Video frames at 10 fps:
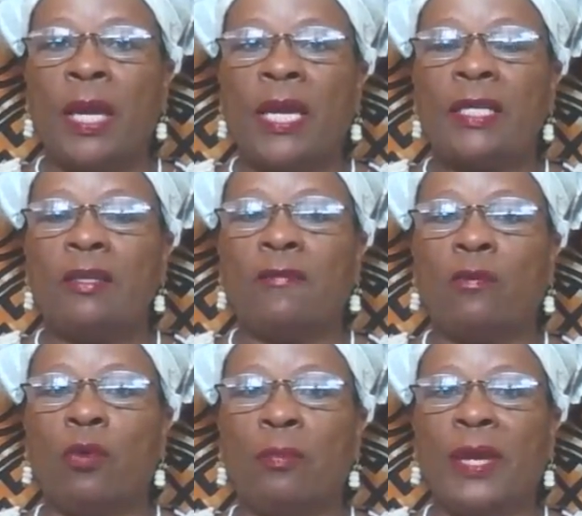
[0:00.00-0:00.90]
it is the
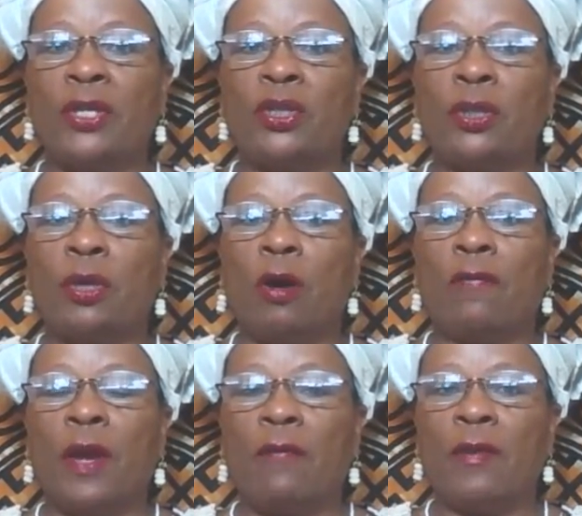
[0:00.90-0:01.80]
formation of
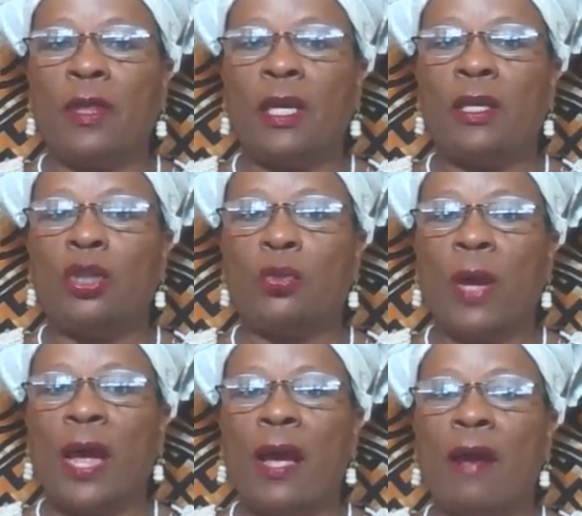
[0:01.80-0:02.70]
everything that you
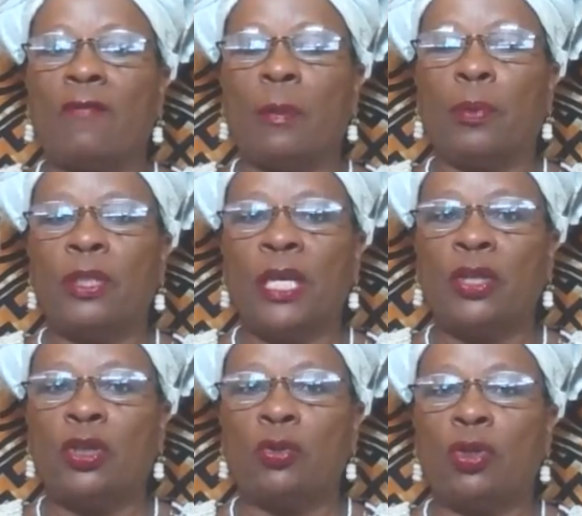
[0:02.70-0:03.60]
have the
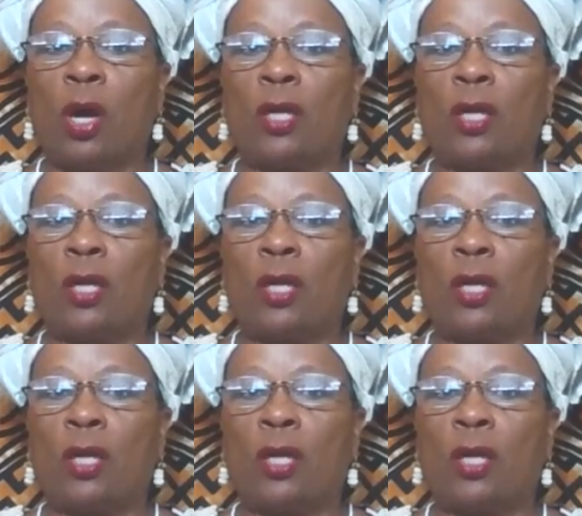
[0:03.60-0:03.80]
potential to